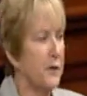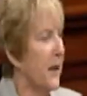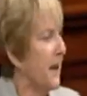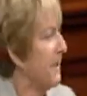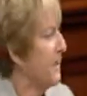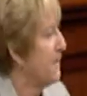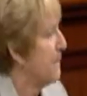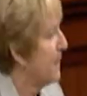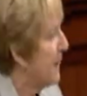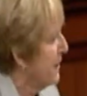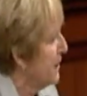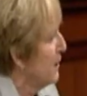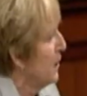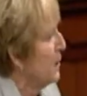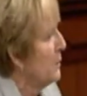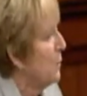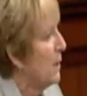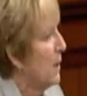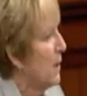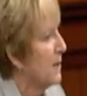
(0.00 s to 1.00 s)
They've been
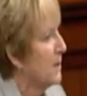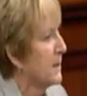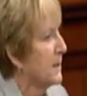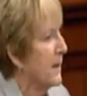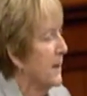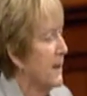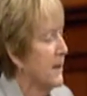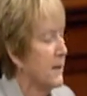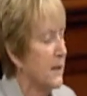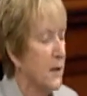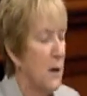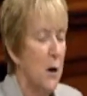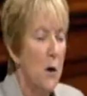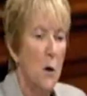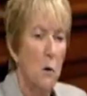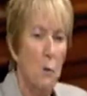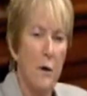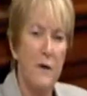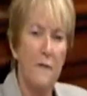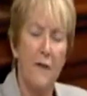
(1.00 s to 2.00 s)
on well sites.
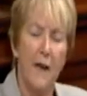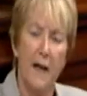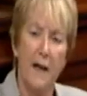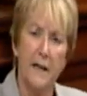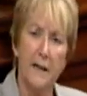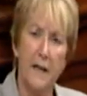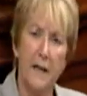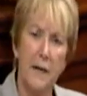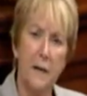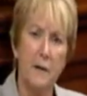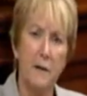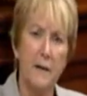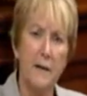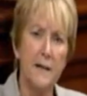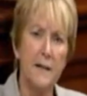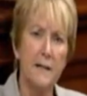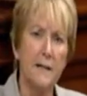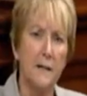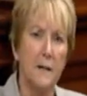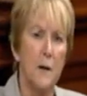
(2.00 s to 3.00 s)
We've had
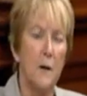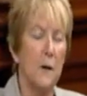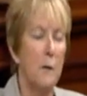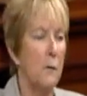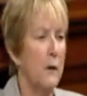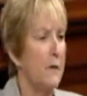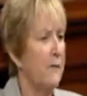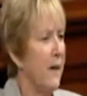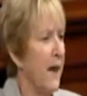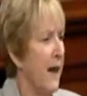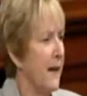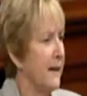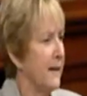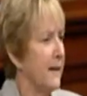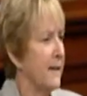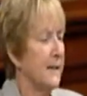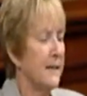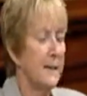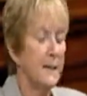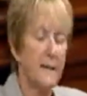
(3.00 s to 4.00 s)
hearings. We've had
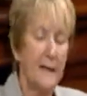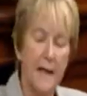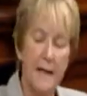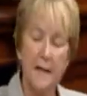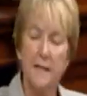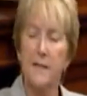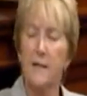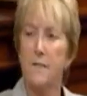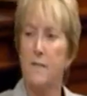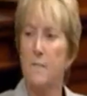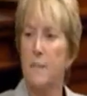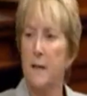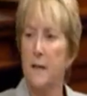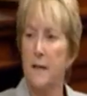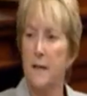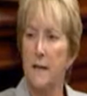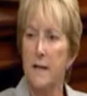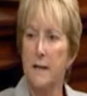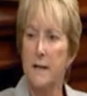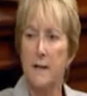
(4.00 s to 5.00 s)
extensive
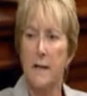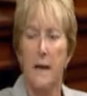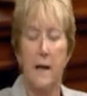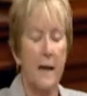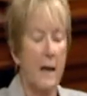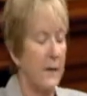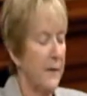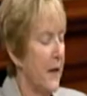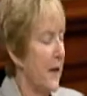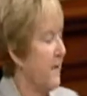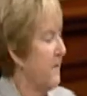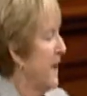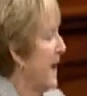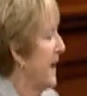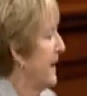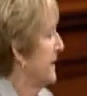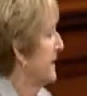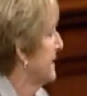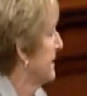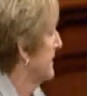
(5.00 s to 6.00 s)
meetings, and they've
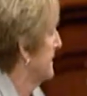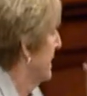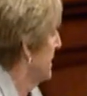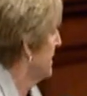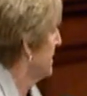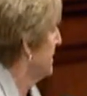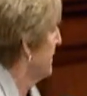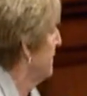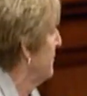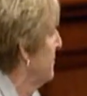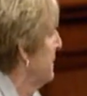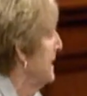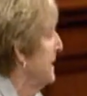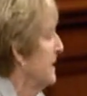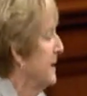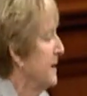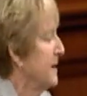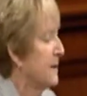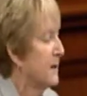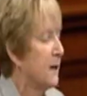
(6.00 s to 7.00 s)
had extensive
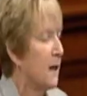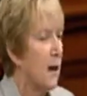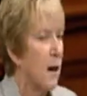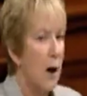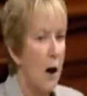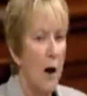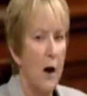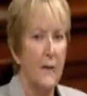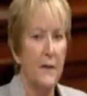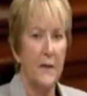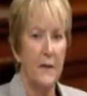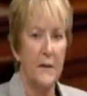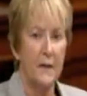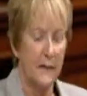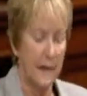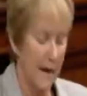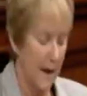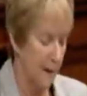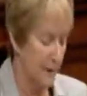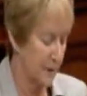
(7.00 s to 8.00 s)
meetings on this
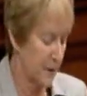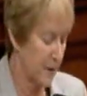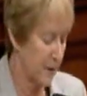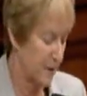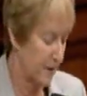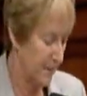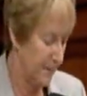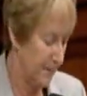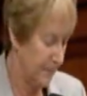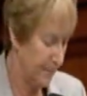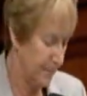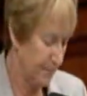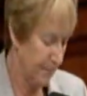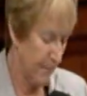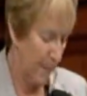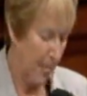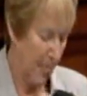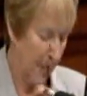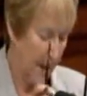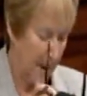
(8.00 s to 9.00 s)
council.
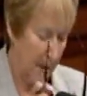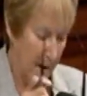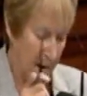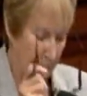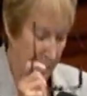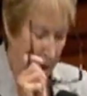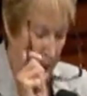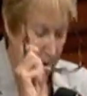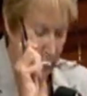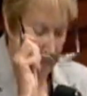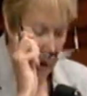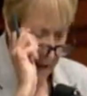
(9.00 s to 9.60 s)
They've